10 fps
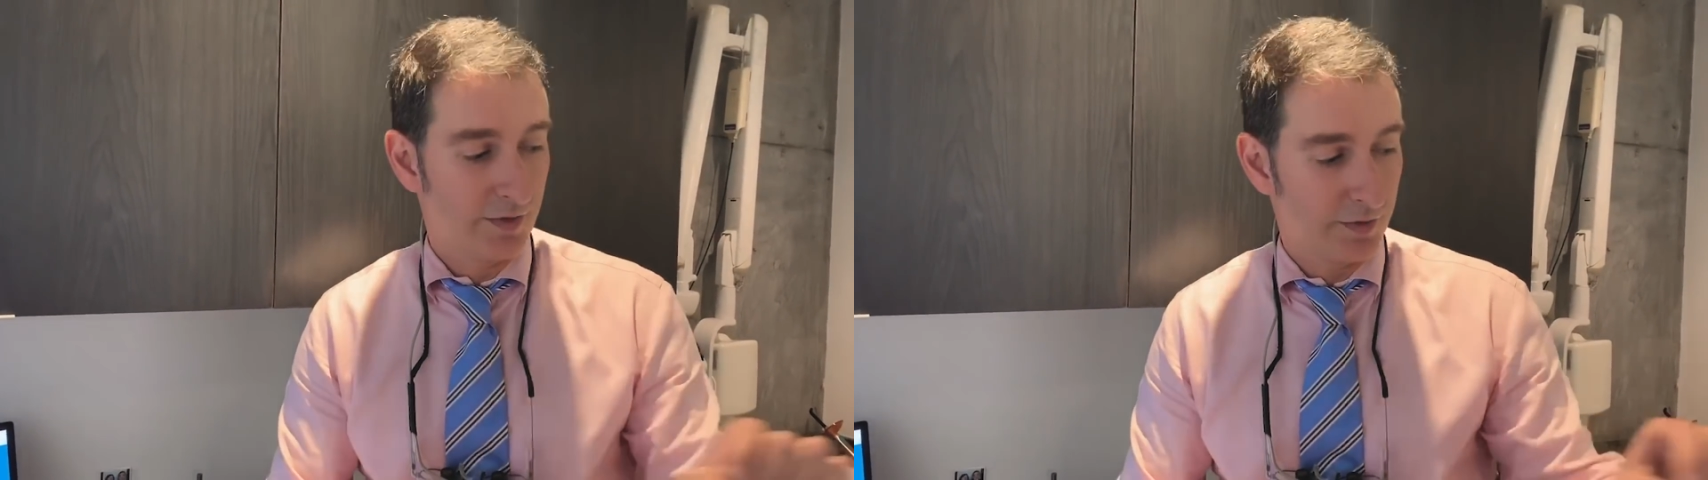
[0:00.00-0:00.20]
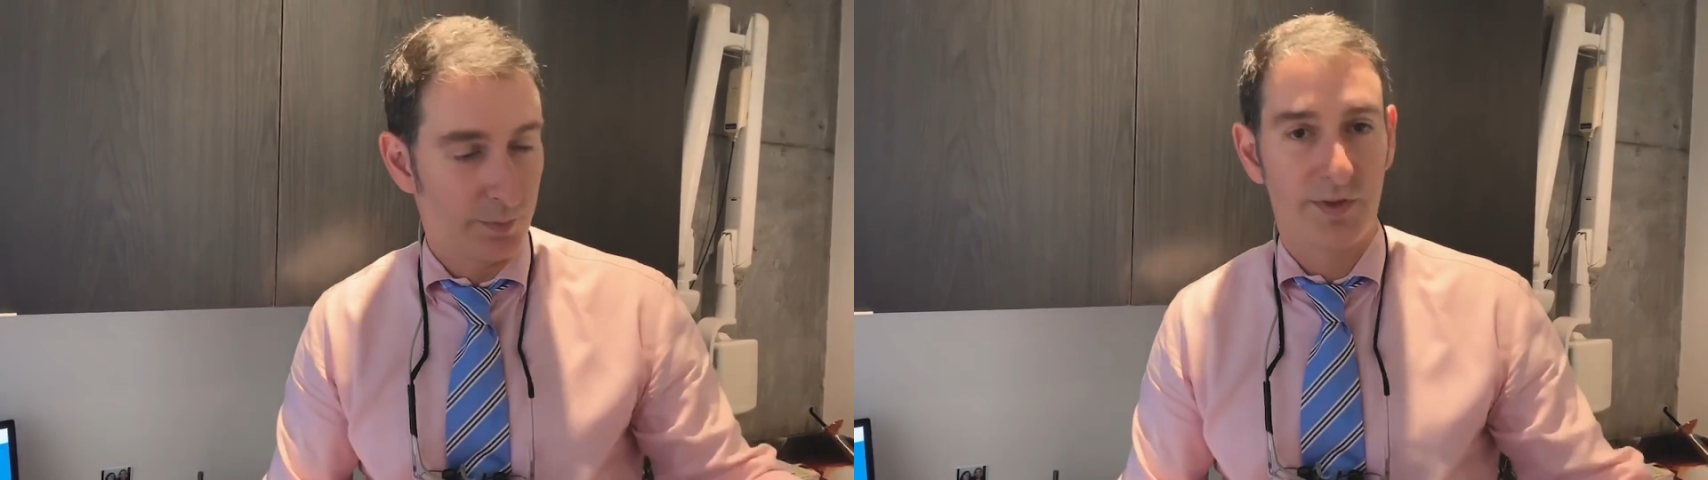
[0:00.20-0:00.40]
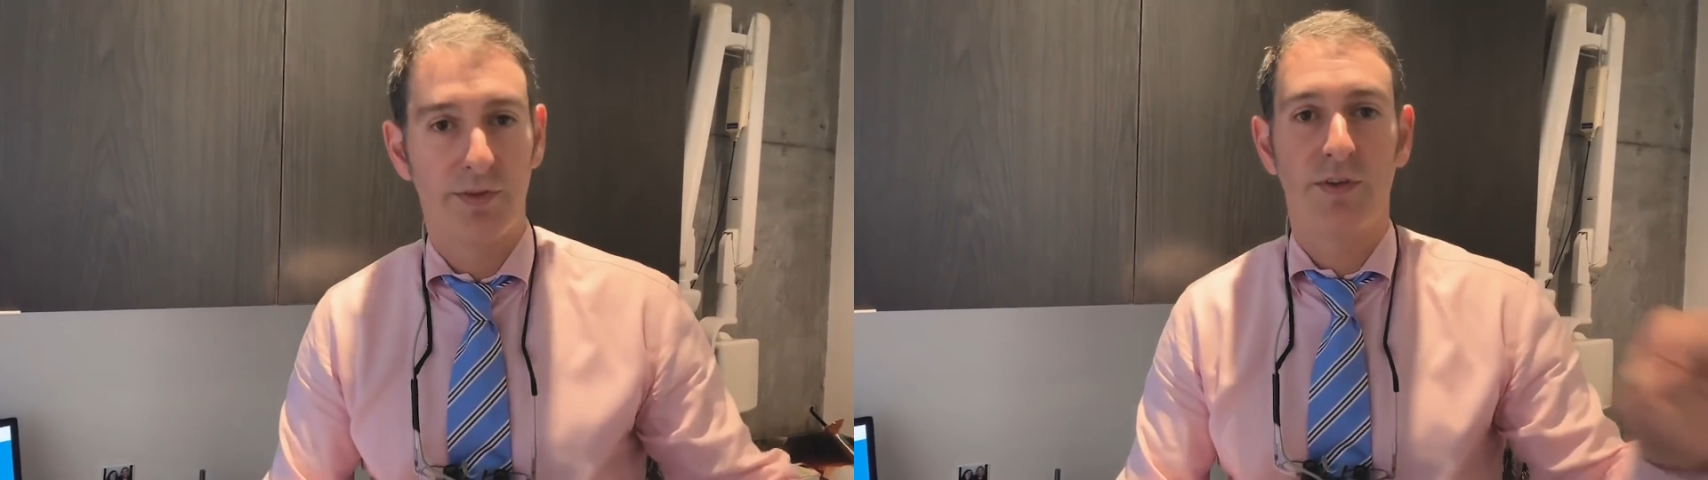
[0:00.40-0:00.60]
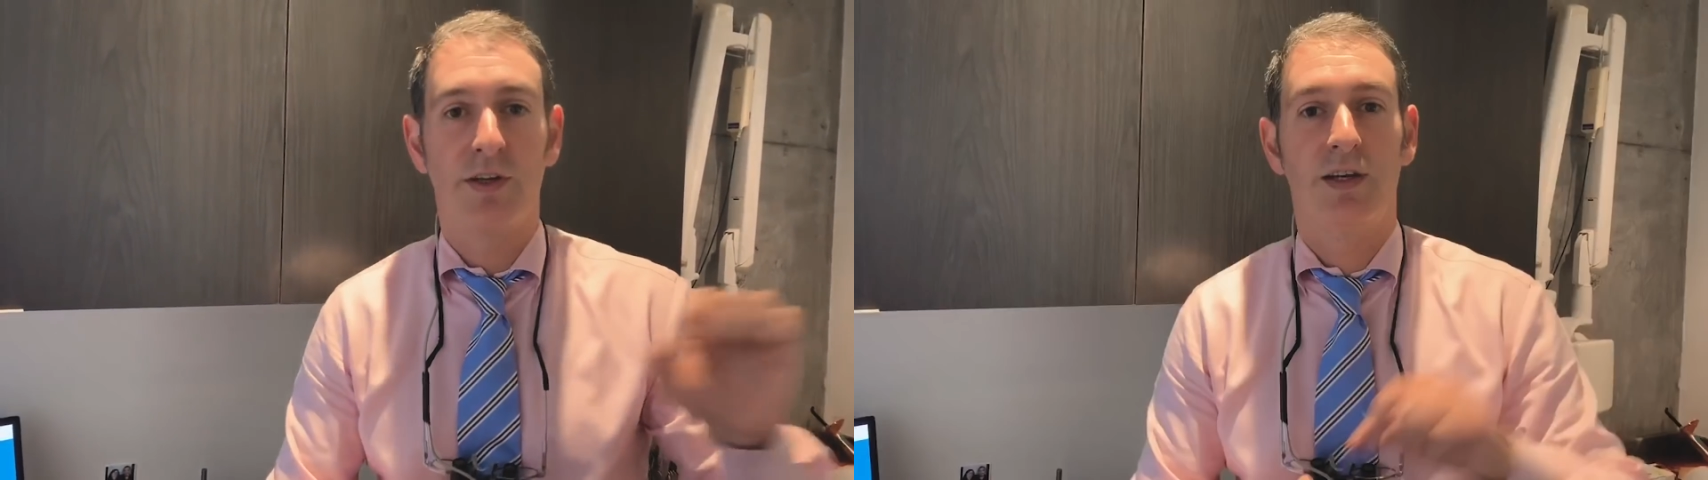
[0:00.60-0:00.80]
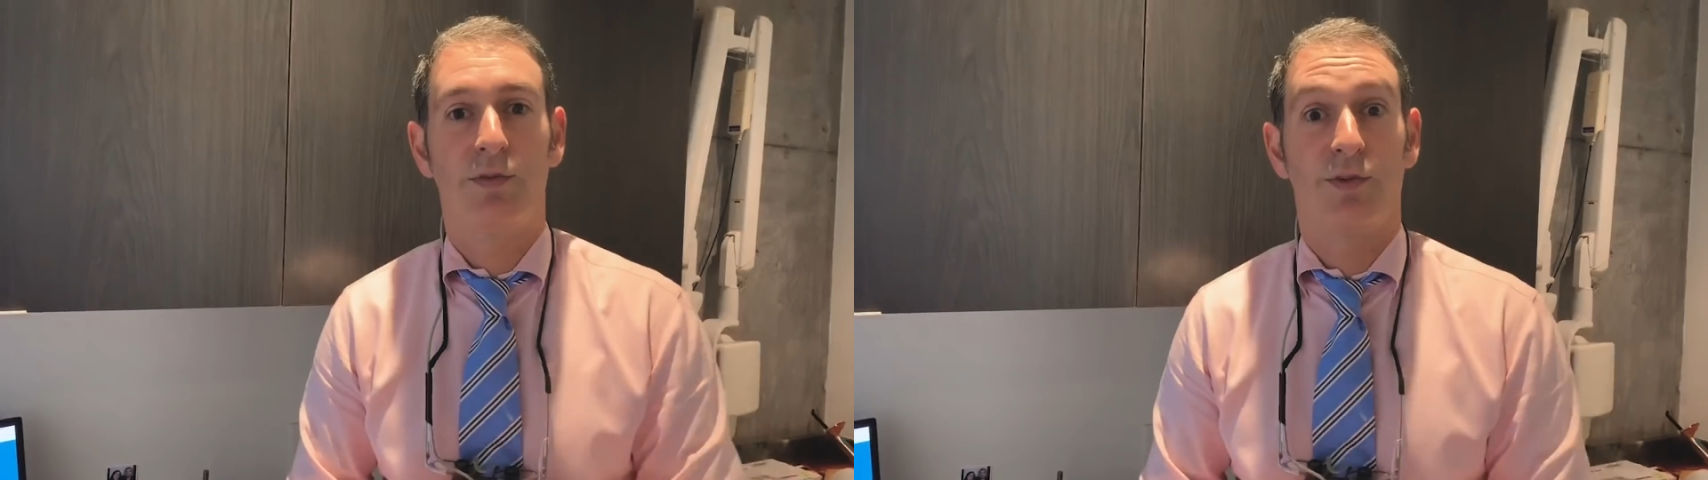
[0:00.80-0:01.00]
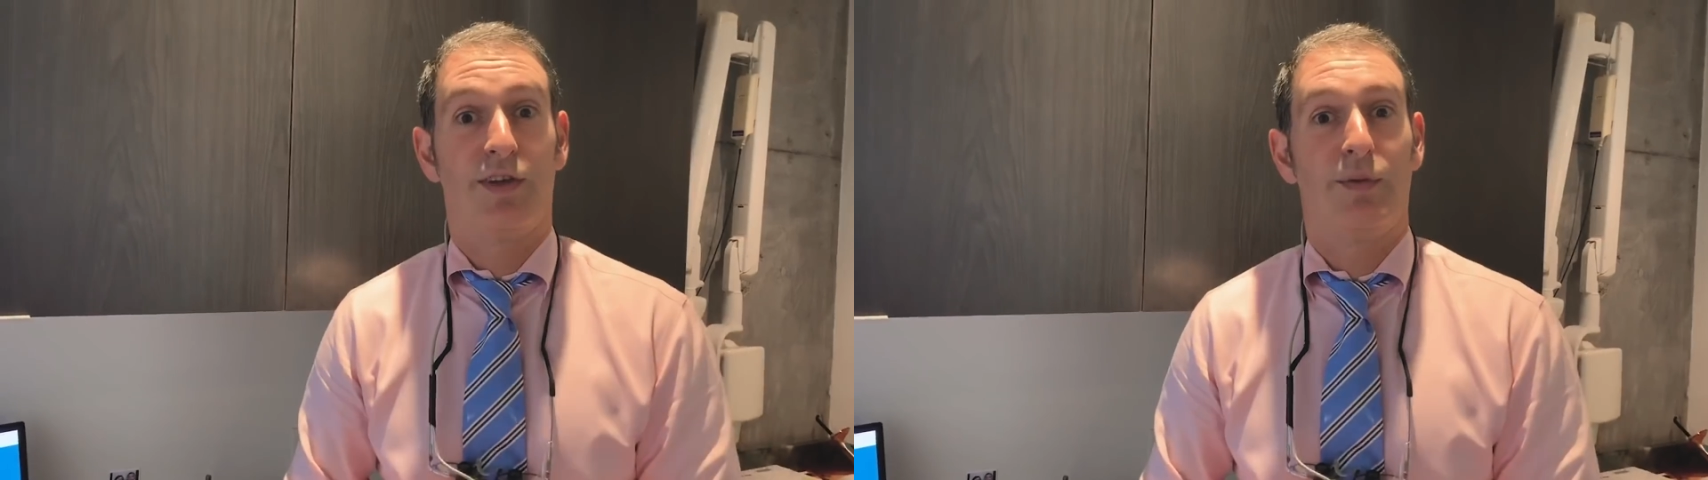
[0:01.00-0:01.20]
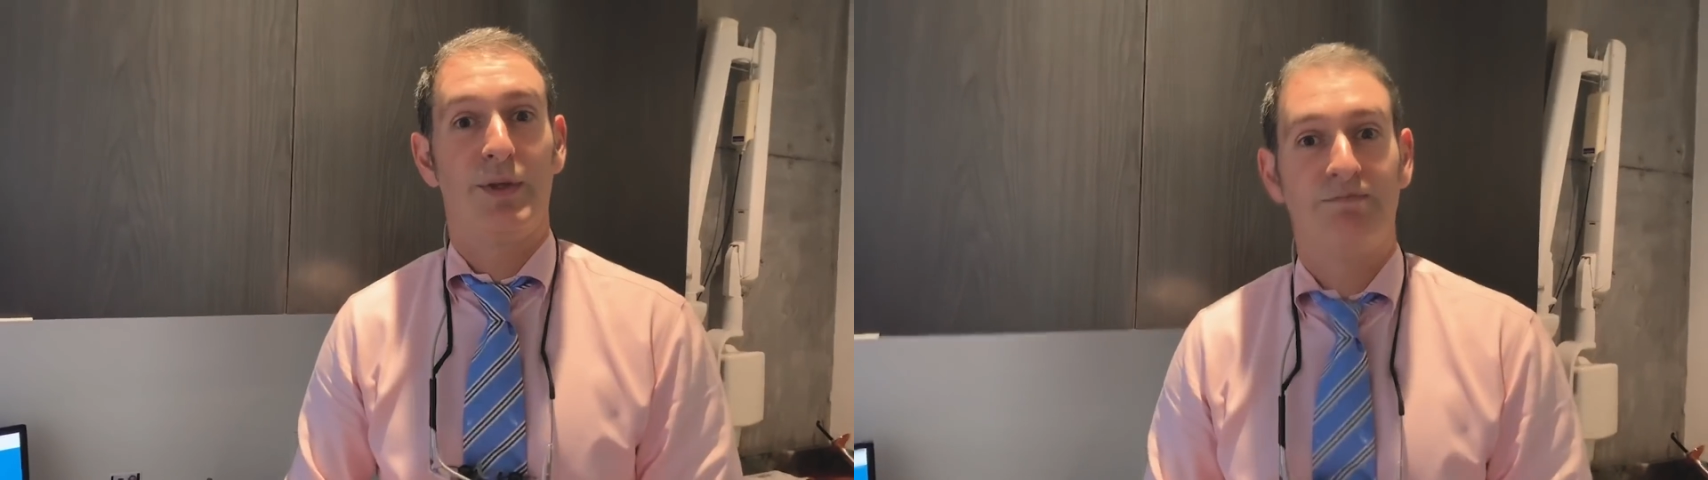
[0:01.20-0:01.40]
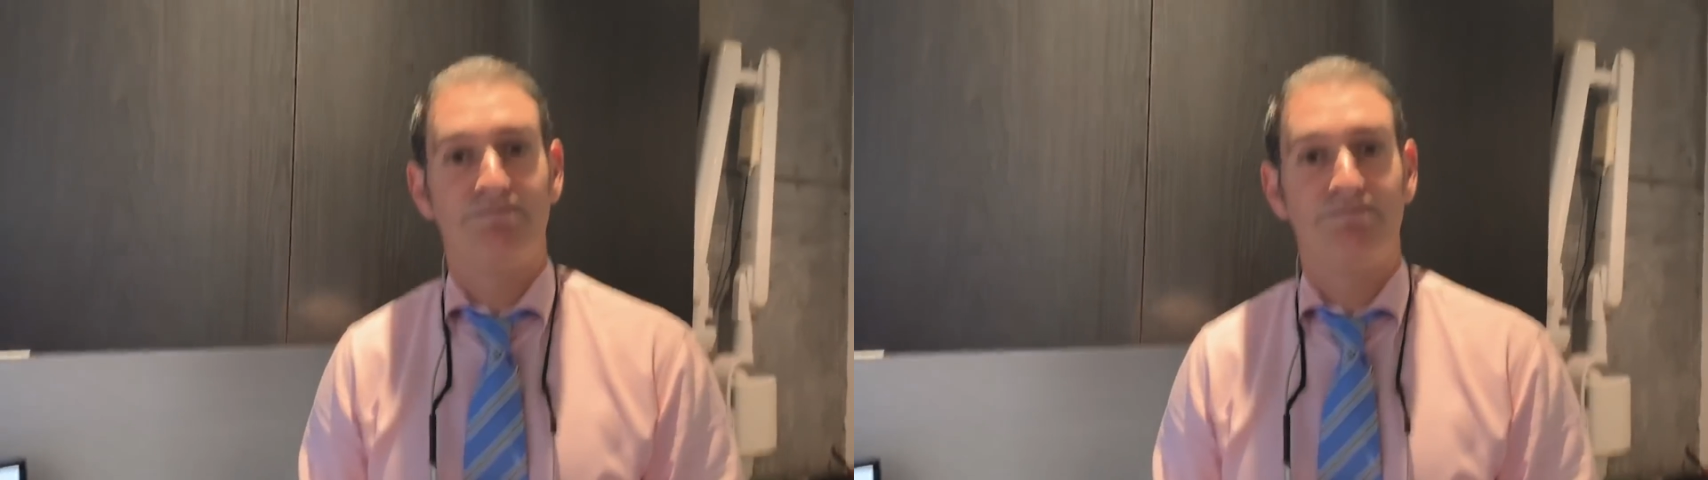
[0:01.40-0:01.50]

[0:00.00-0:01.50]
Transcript: specifically for Sammy.